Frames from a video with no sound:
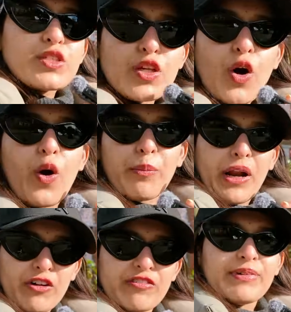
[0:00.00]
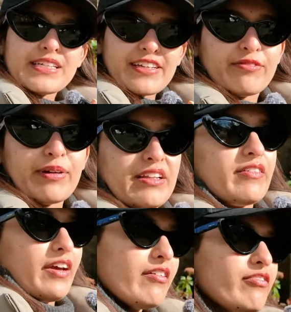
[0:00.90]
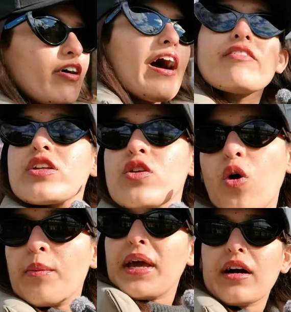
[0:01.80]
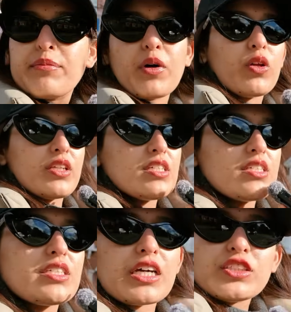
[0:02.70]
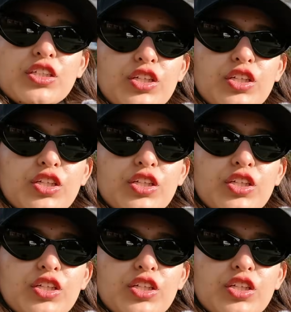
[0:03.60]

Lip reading: so proud of myself, by the way, for having no makeup on. This is such a